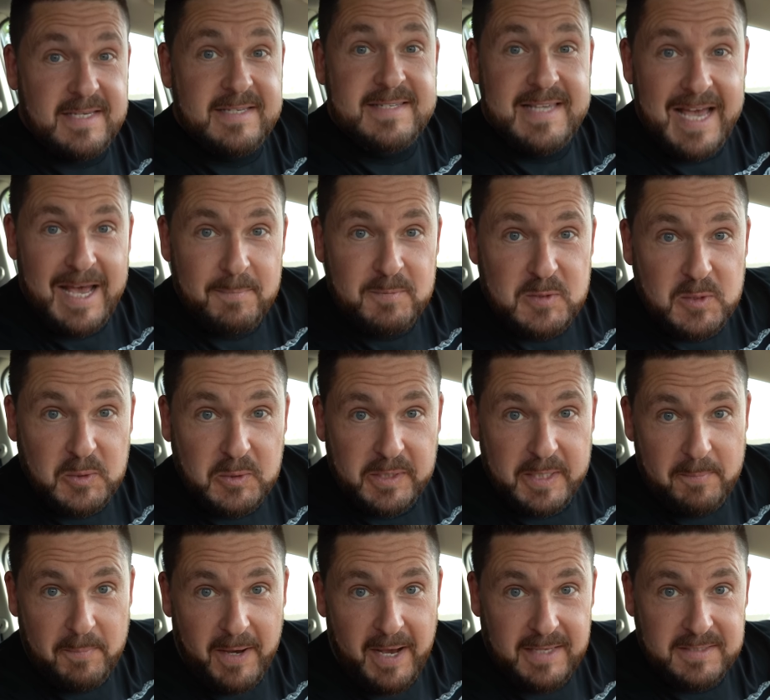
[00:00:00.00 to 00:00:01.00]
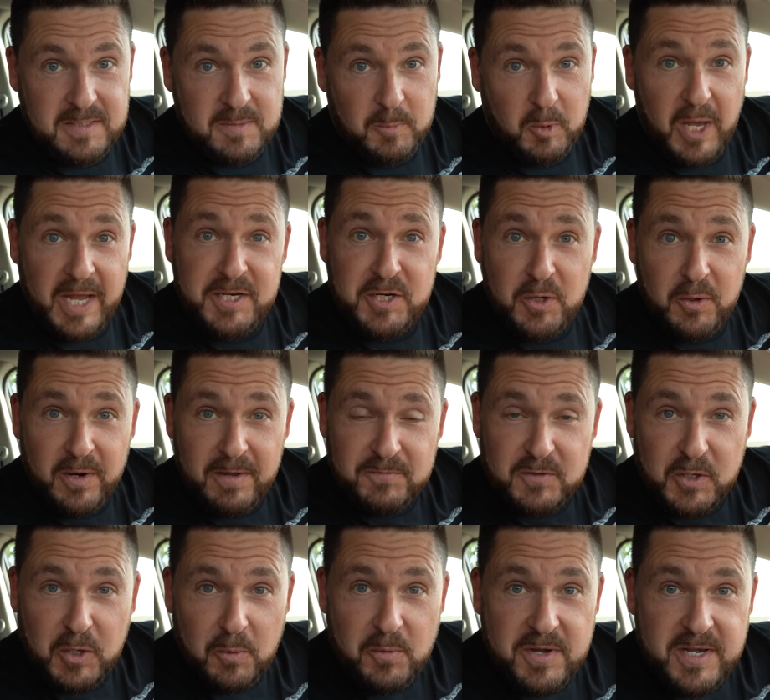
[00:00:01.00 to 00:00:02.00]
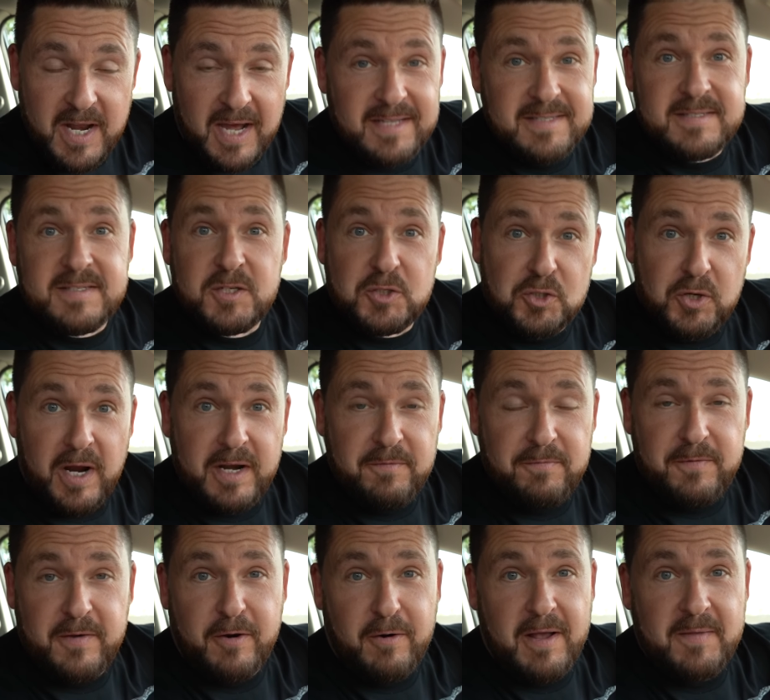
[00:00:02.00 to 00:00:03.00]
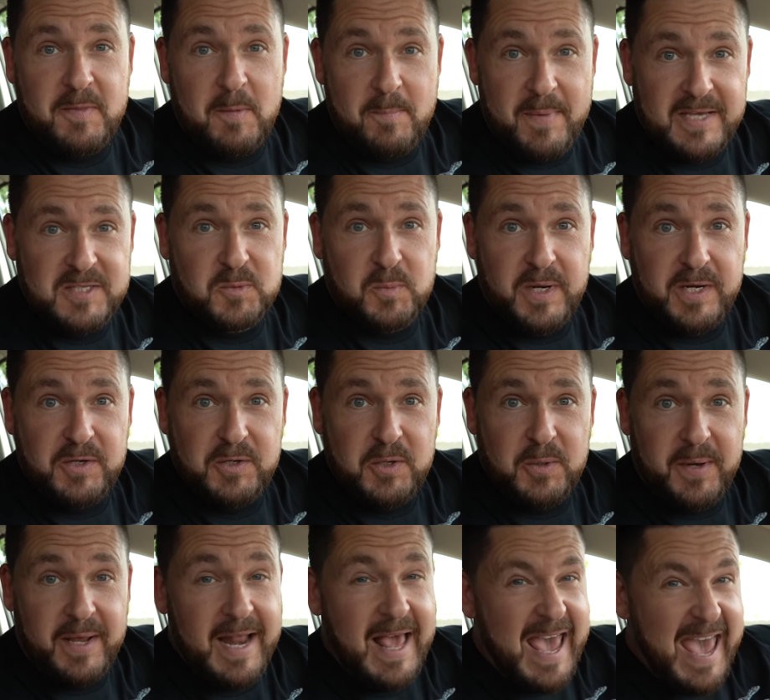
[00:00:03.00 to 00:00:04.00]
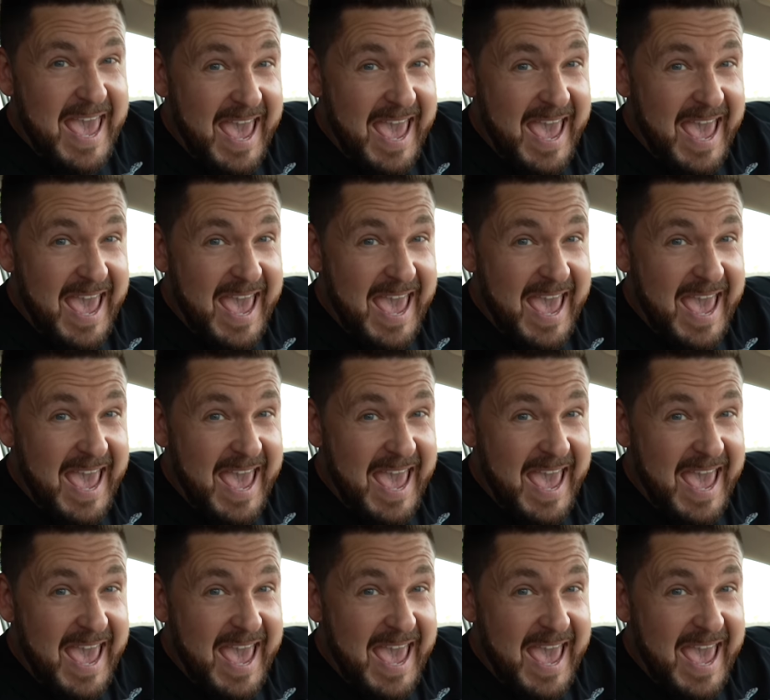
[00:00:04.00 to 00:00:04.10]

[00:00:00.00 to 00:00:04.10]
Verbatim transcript: is absolutely possible, and you don't have to go nuts trying to figure out the best way to do it.